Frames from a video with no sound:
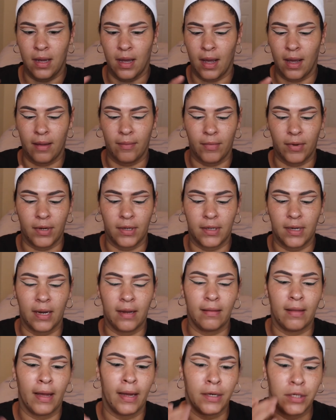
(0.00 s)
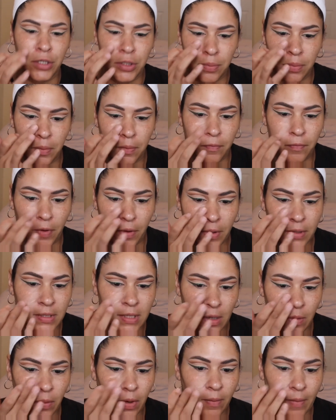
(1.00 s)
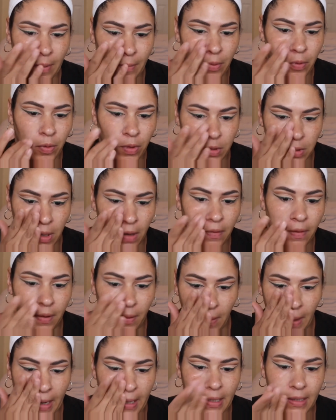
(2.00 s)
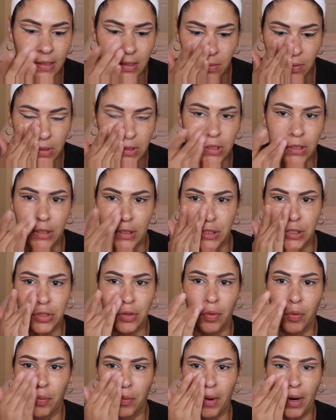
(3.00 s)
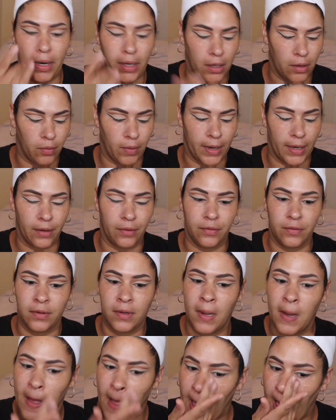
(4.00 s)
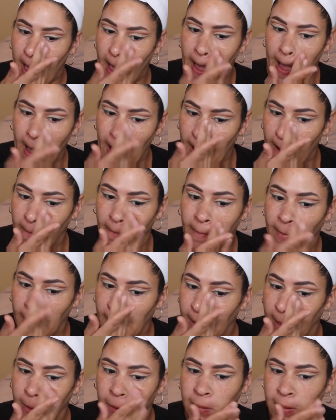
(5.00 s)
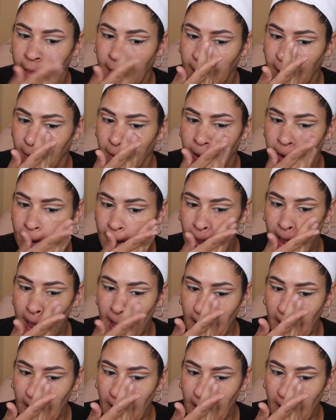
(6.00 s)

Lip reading: I'm going to take that and just focus it where my pores are the greatest, which is right around my nose area.